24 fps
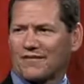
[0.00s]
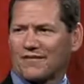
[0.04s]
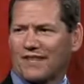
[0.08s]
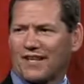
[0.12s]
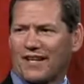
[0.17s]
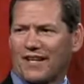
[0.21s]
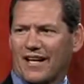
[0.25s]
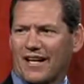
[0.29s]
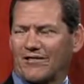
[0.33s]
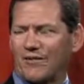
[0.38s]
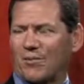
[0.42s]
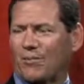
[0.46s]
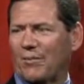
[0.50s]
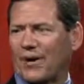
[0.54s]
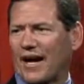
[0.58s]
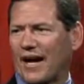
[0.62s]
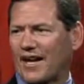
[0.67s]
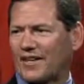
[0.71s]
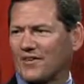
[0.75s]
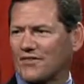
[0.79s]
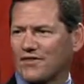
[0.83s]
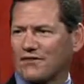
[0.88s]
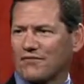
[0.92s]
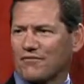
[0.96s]
I have a
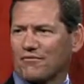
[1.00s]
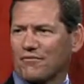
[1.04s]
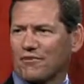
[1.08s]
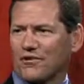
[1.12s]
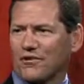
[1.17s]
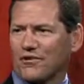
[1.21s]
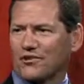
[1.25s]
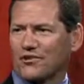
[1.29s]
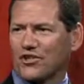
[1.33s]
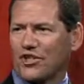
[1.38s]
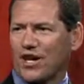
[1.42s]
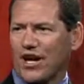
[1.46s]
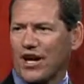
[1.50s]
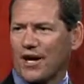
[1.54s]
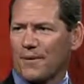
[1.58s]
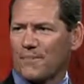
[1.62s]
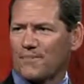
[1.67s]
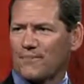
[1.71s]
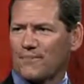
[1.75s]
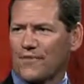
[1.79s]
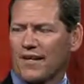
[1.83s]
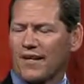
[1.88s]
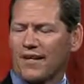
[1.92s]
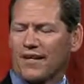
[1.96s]
passion for the job,
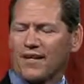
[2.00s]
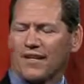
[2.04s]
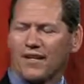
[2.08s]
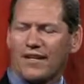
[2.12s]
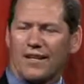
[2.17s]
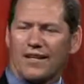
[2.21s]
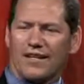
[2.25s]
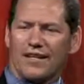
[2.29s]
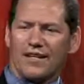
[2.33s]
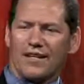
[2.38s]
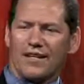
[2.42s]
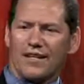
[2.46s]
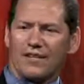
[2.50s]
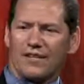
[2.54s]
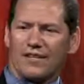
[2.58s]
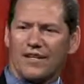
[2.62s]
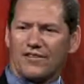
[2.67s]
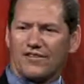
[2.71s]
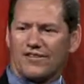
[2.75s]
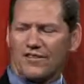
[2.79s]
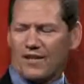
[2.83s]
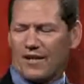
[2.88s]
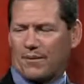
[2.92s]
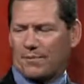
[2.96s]
and I think
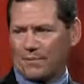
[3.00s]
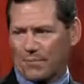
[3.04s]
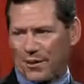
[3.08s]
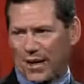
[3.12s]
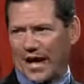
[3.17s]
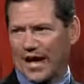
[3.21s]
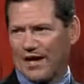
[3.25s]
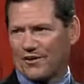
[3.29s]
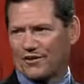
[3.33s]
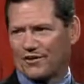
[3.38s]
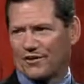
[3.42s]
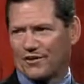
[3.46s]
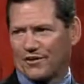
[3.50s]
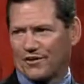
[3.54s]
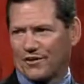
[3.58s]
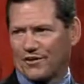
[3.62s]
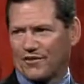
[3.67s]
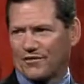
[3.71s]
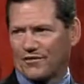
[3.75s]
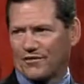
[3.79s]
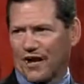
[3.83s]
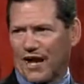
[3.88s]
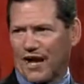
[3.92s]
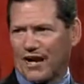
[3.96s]
that's that passion
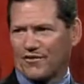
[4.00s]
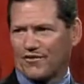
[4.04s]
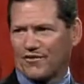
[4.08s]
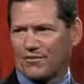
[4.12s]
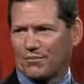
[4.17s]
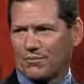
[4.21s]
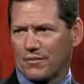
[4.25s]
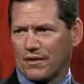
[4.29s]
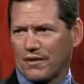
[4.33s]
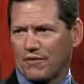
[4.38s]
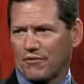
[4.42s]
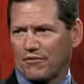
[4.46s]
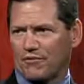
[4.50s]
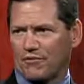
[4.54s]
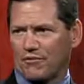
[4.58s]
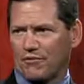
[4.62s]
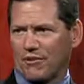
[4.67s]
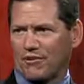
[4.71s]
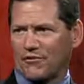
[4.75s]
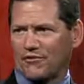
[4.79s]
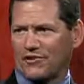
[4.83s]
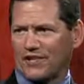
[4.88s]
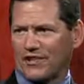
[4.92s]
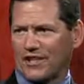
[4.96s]
that drives me for
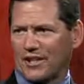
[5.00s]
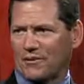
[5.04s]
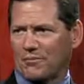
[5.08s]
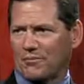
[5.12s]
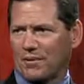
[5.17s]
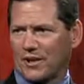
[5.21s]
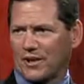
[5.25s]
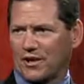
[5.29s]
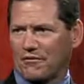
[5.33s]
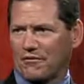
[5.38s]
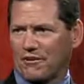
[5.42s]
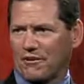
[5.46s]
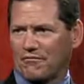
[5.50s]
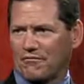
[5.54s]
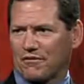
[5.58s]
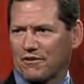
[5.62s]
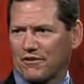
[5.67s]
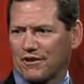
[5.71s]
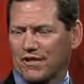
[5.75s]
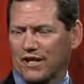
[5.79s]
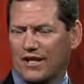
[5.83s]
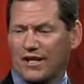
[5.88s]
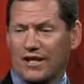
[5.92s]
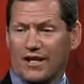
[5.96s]
us to get better every
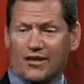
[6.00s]
day.